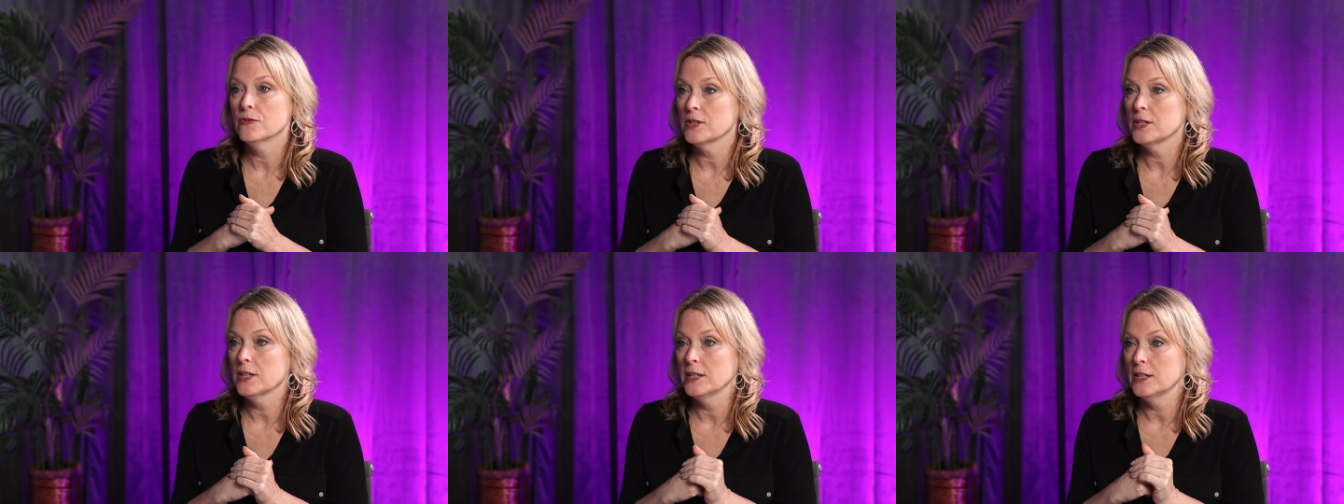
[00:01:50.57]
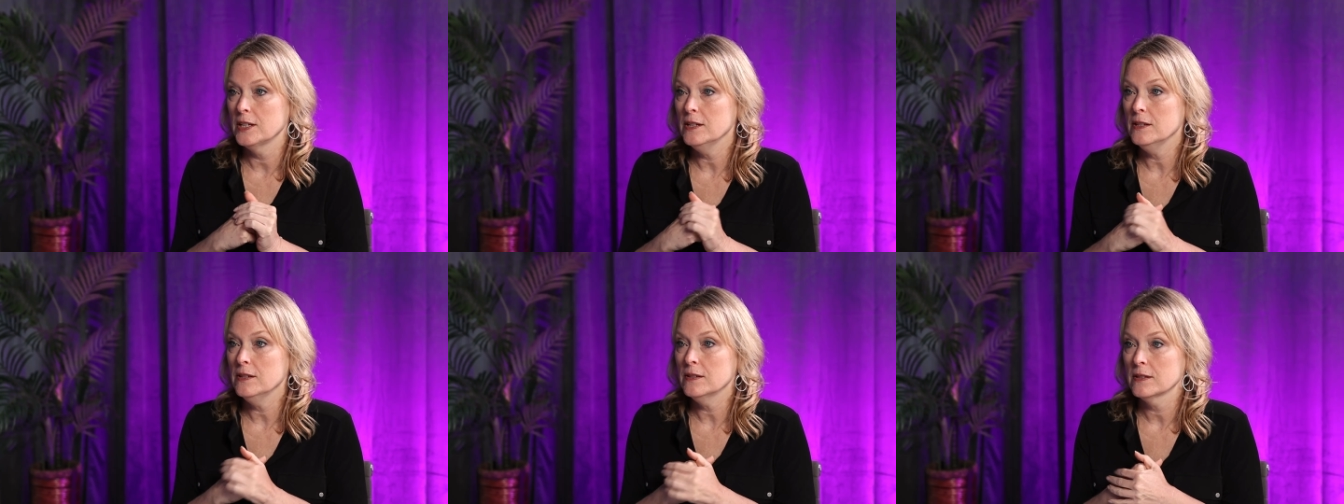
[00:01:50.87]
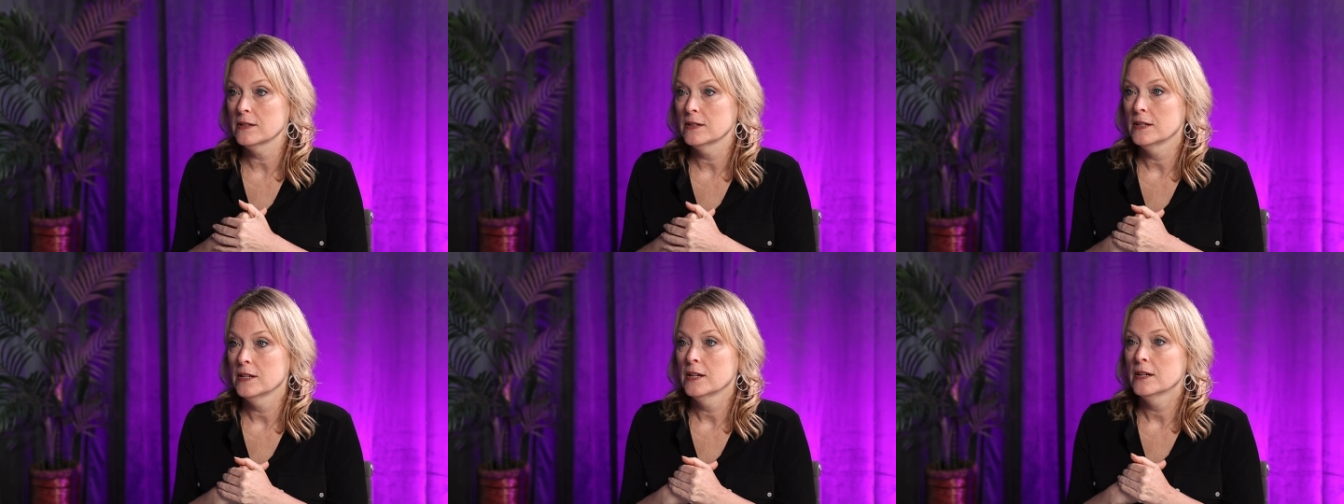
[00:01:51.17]

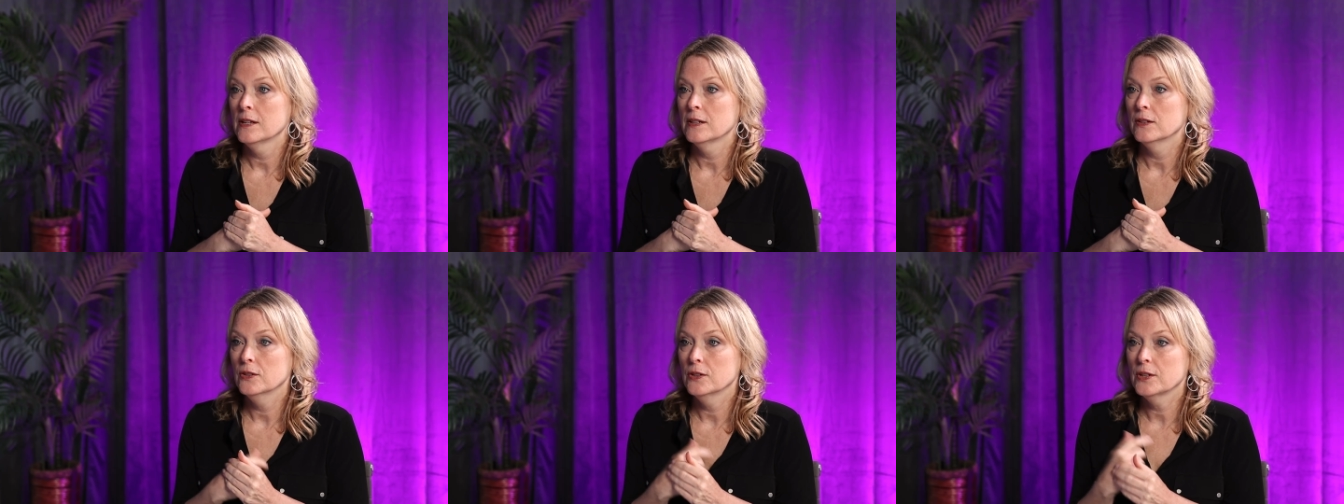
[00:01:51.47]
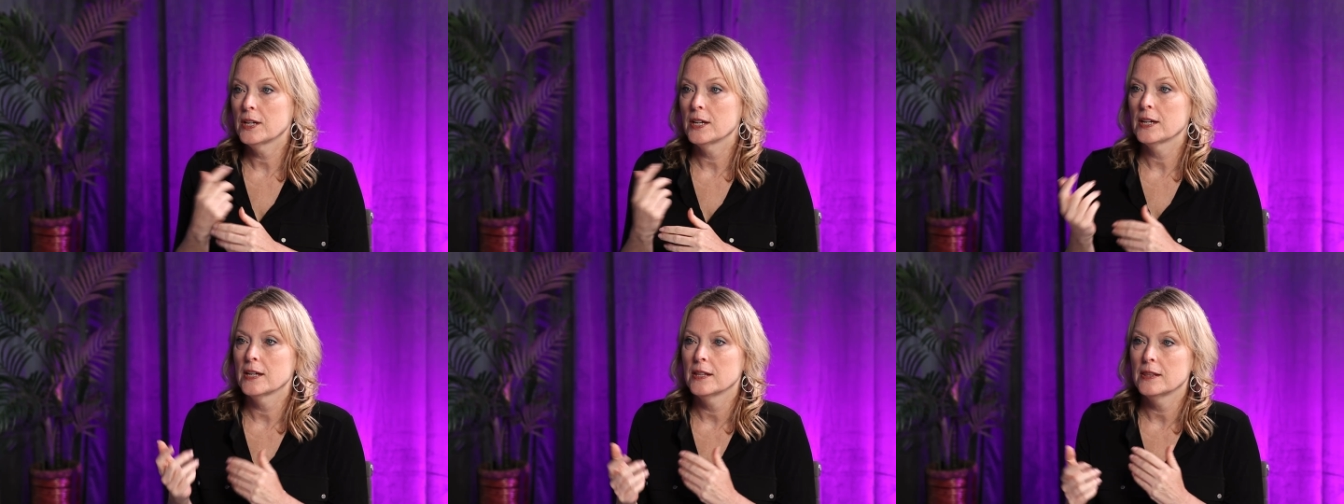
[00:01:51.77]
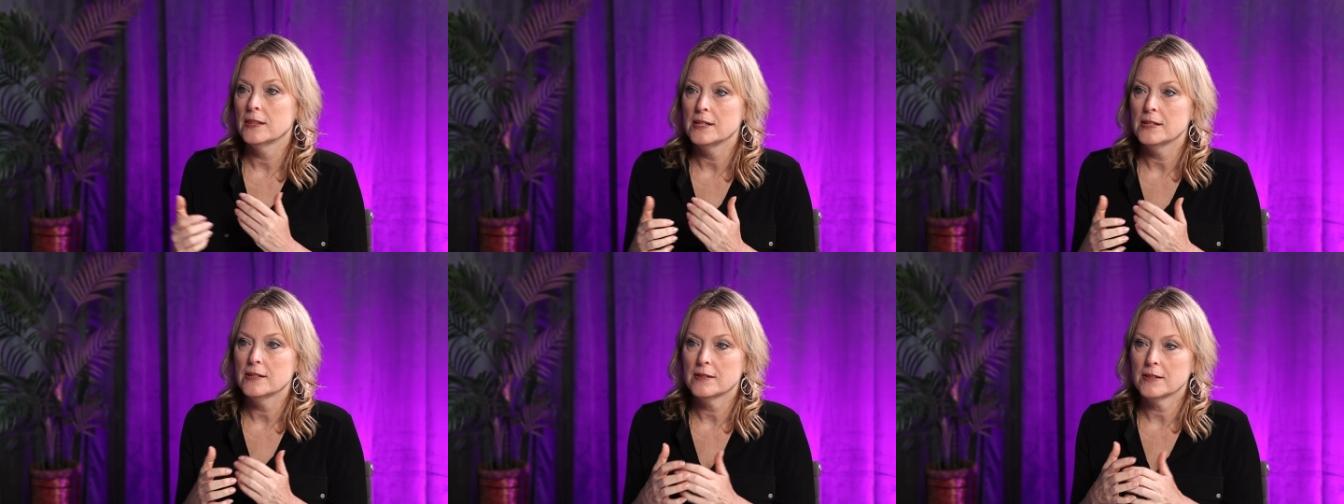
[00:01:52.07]
studies mm-hmm. looking at
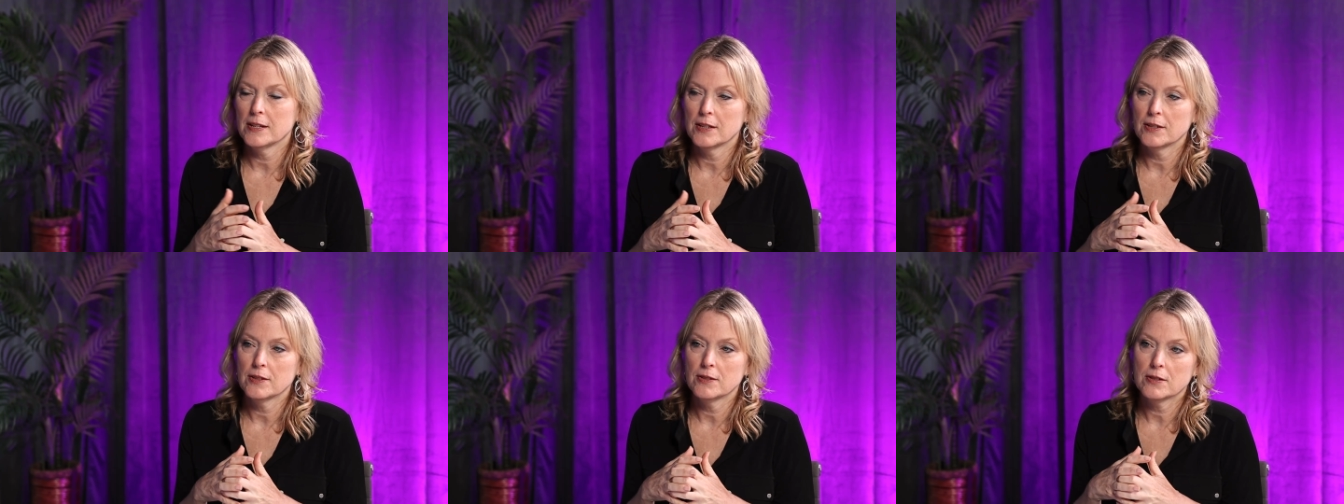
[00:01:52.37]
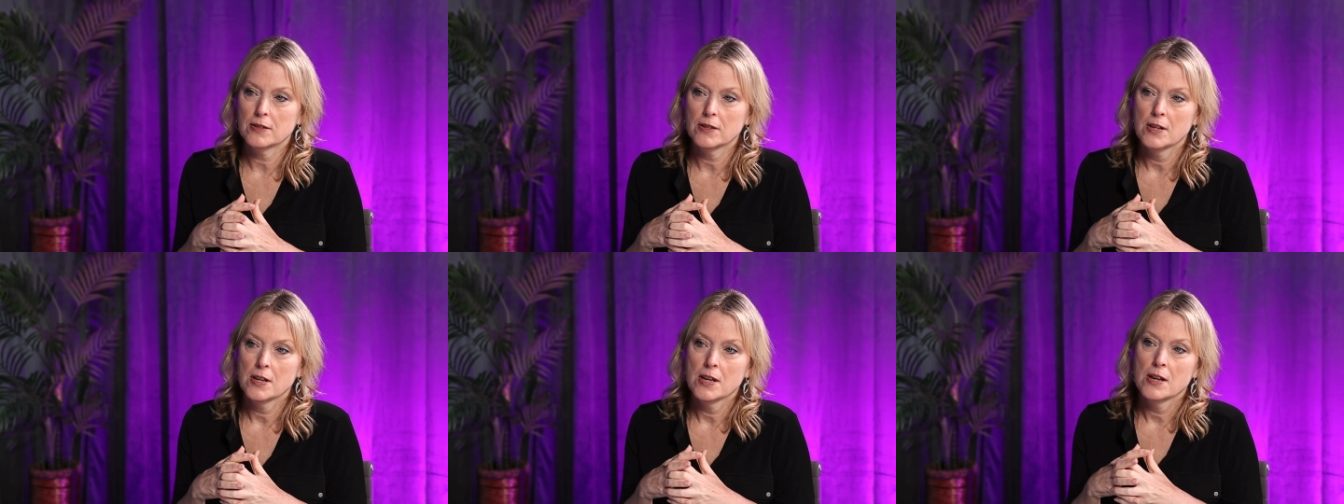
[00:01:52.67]
these things.